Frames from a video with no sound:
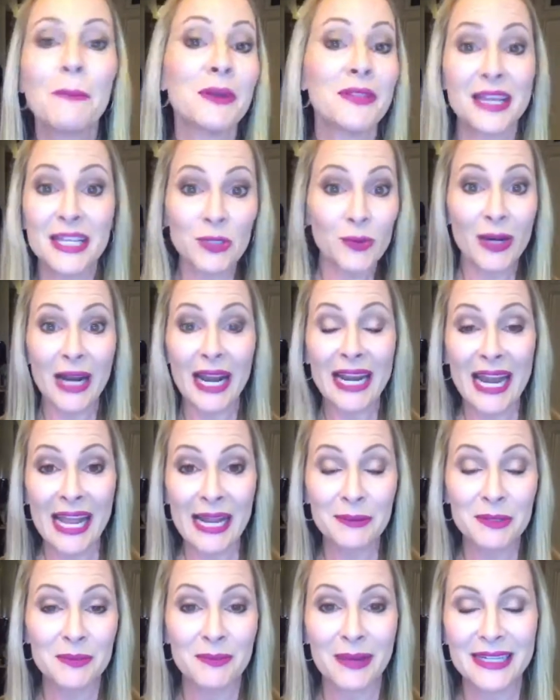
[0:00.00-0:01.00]
but that's what I
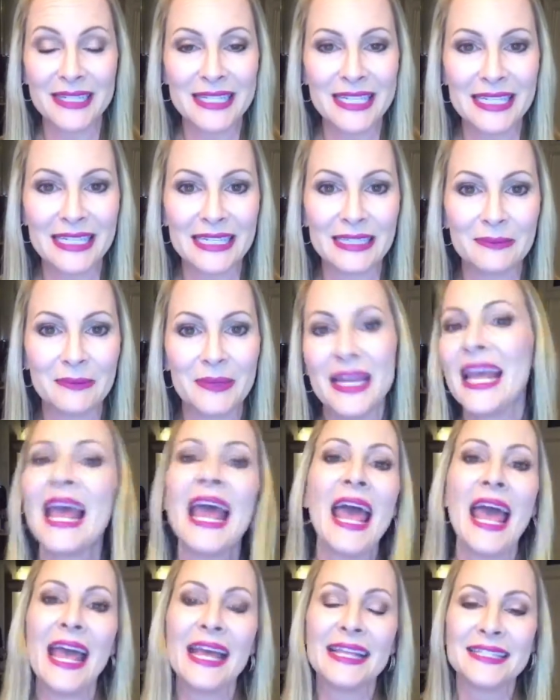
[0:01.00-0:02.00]
named my team.
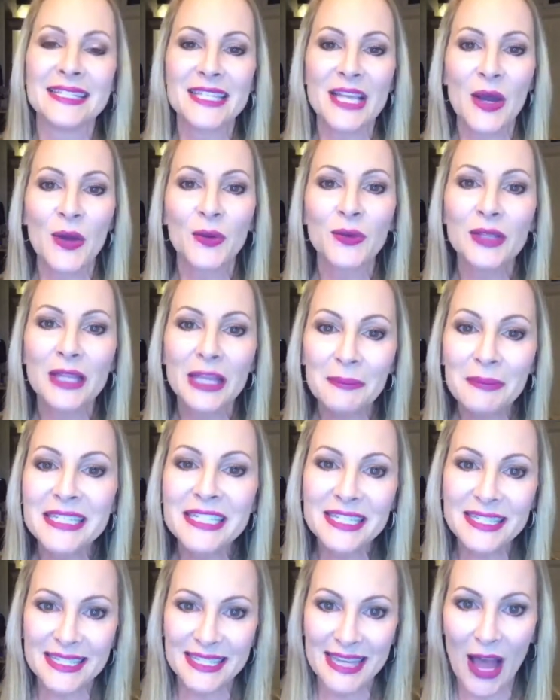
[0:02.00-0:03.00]
And so let me
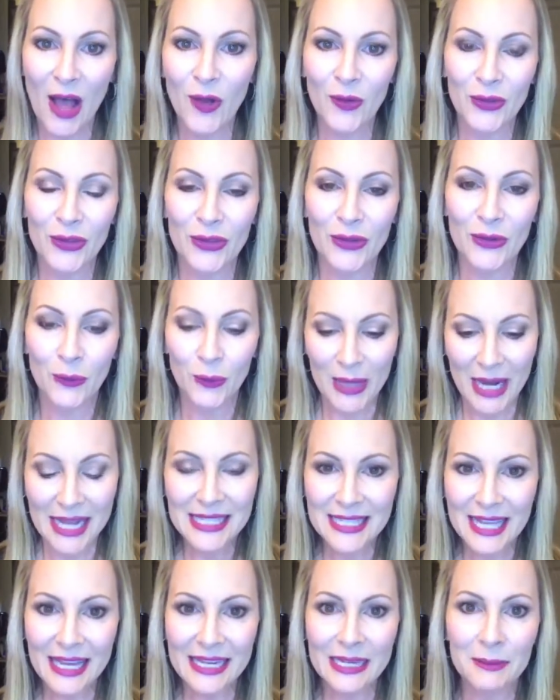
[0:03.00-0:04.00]
just tell you, when I
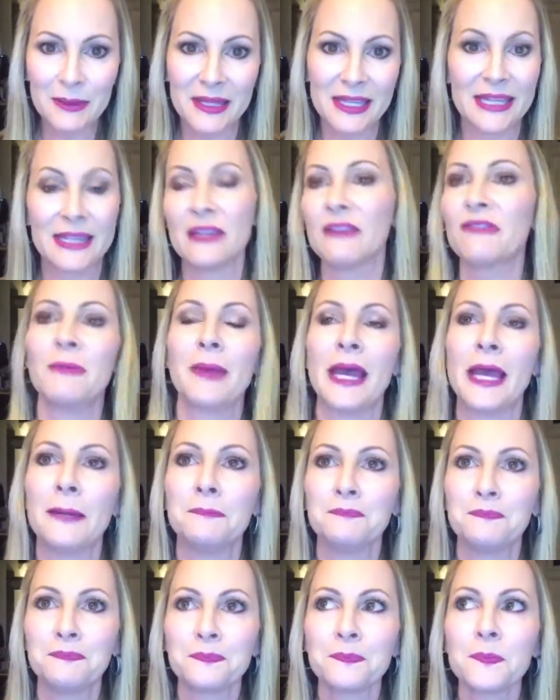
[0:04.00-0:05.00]
signed up at the end of
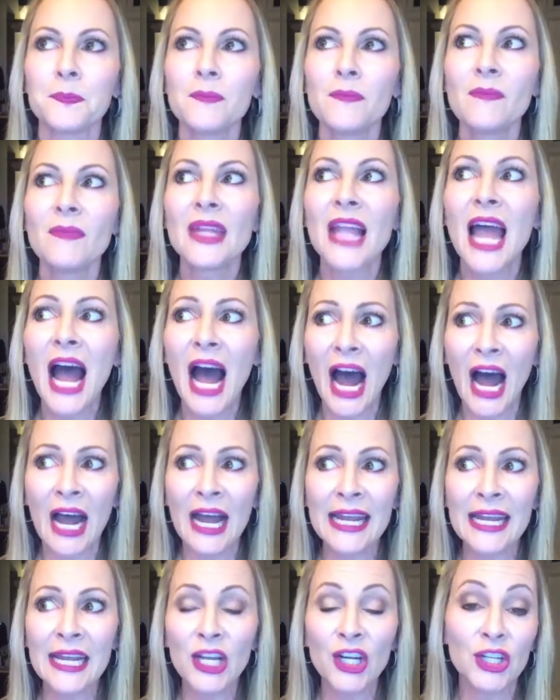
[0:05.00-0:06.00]
May,
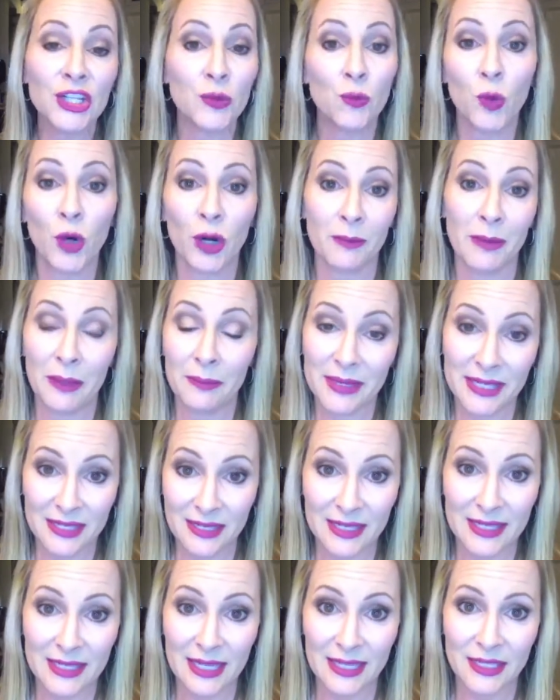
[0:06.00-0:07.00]
I couldn't work my
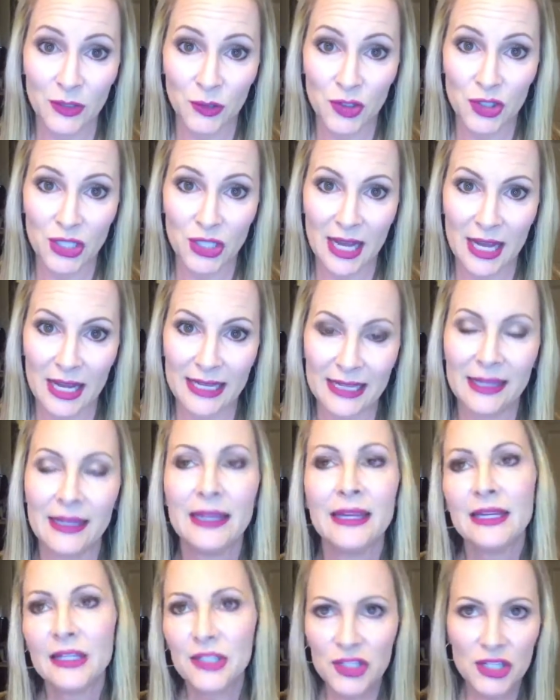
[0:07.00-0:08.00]
business until July.
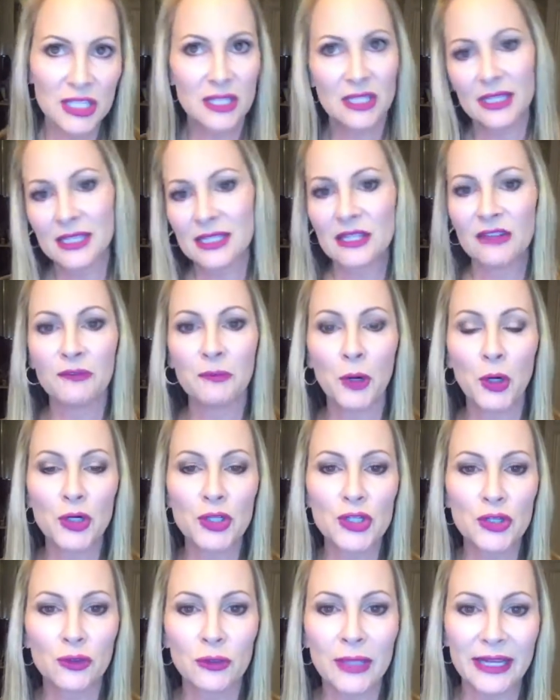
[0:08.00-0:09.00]
Just because of
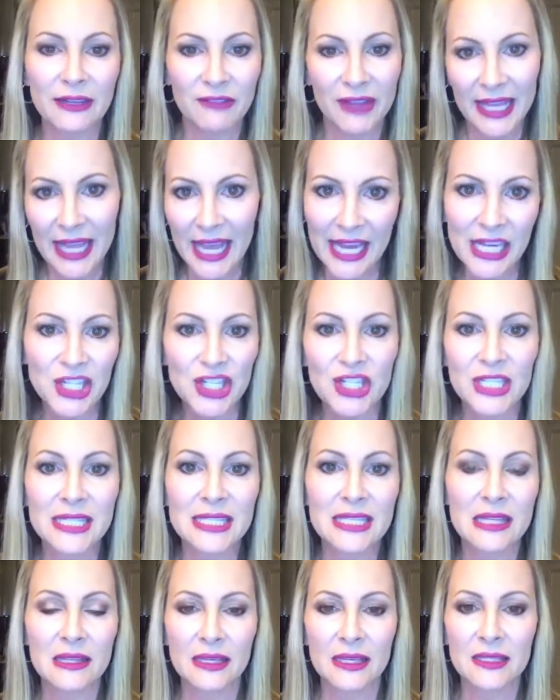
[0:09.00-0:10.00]
personal
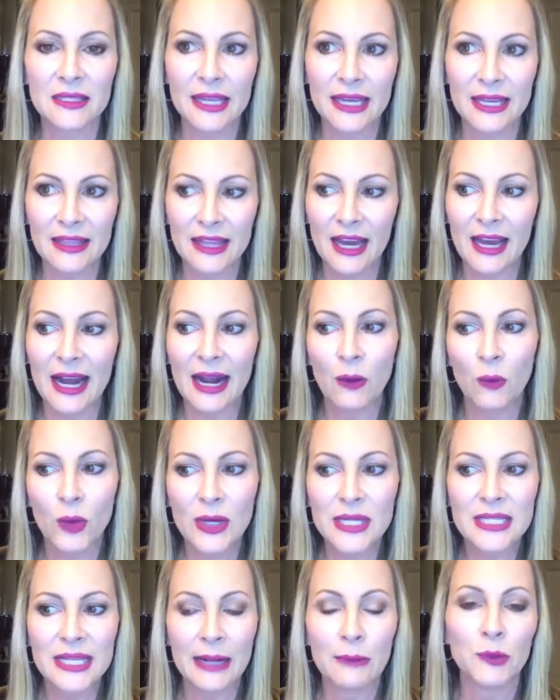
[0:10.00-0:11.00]
vacations and things like that, I
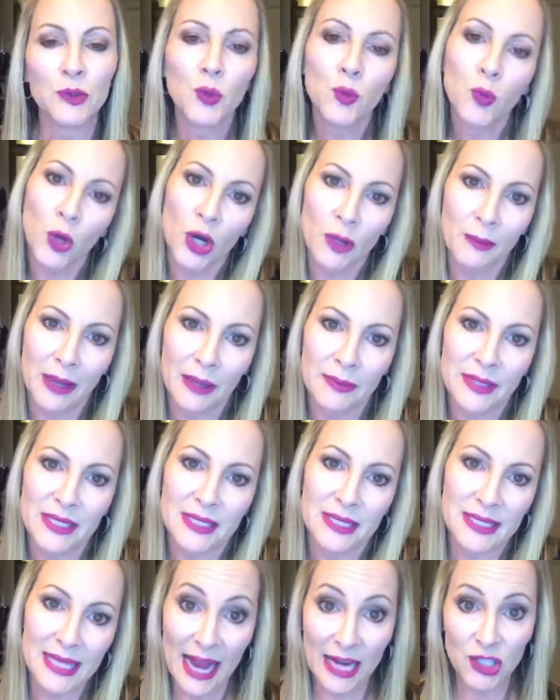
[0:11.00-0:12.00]
wasn't able to work my
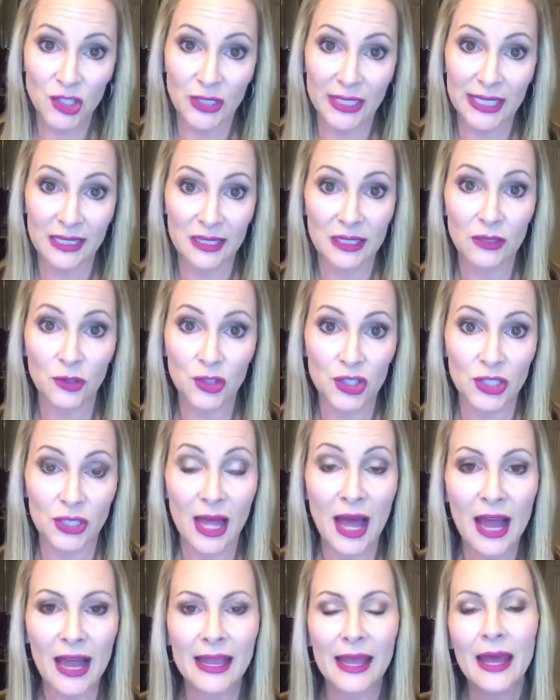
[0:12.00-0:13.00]
business actually until
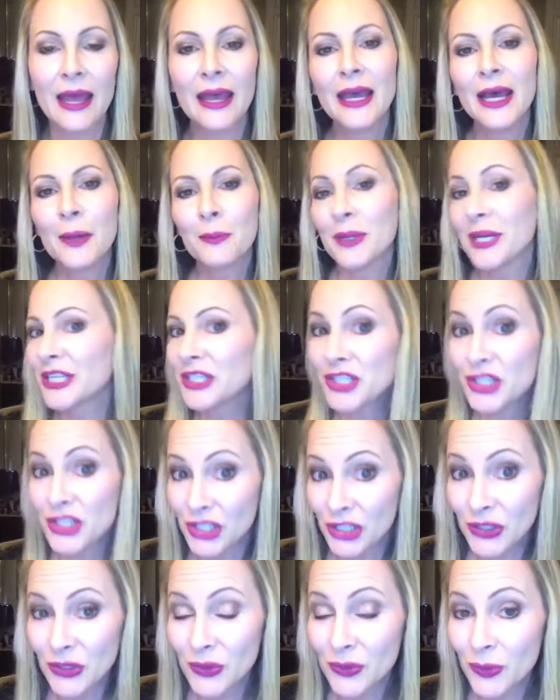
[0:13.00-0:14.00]
July. But in
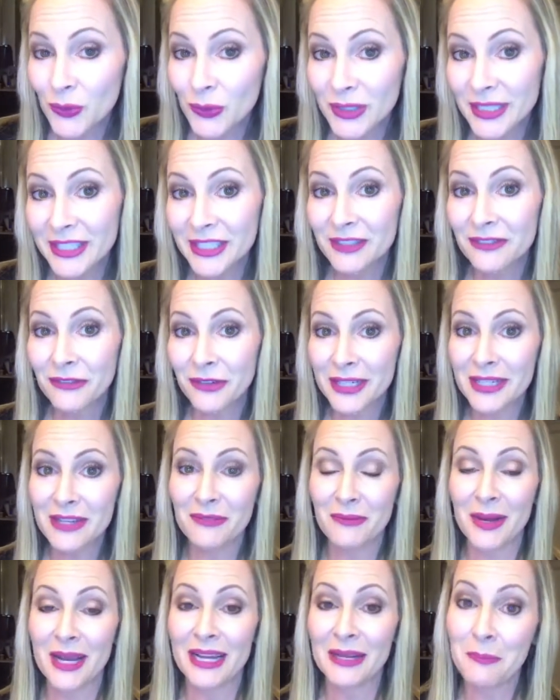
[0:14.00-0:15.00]
June, a really good friend
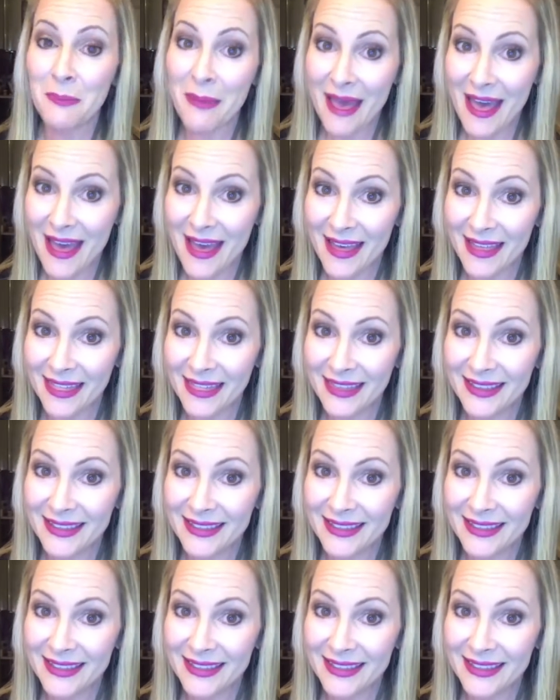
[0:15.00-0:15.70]
of mine, Beth,